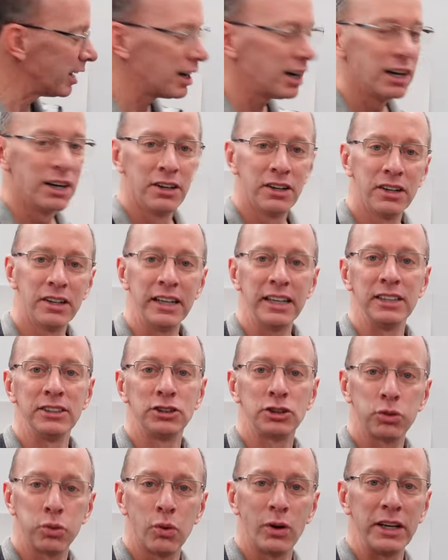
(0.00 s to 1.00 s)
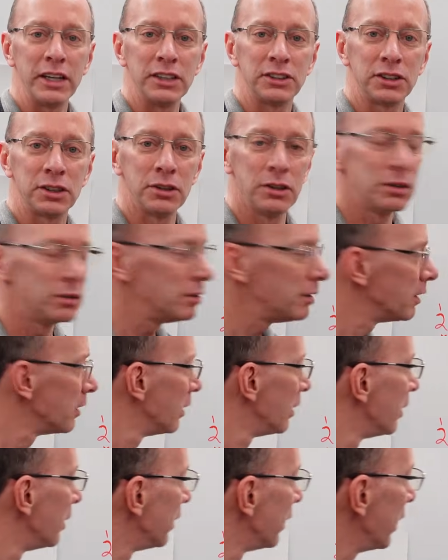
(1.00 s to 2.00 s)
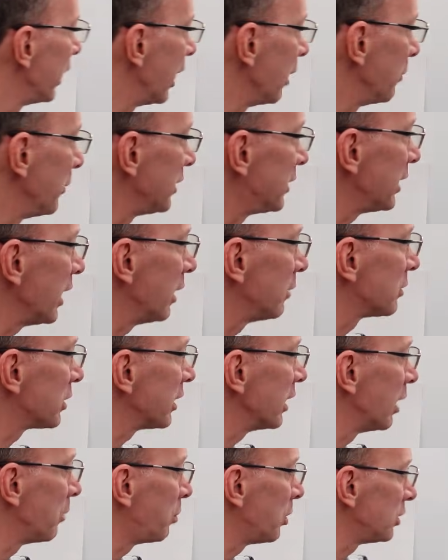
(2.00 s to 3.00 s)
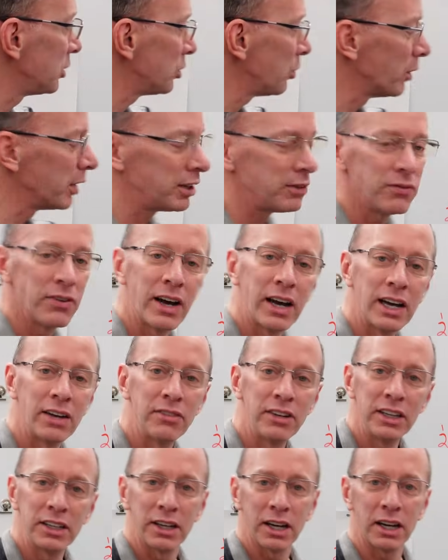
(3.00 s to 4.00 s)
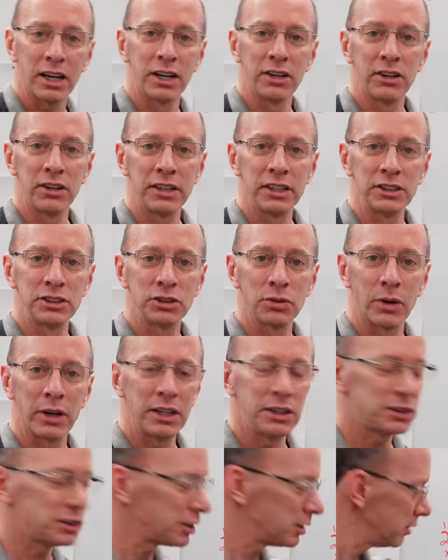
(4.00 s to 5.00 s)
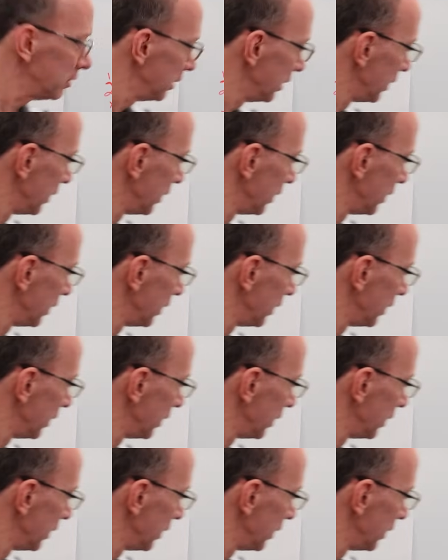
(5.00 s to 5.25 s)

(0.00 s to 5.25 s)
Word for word: 122. How many times can I put 25 into 122?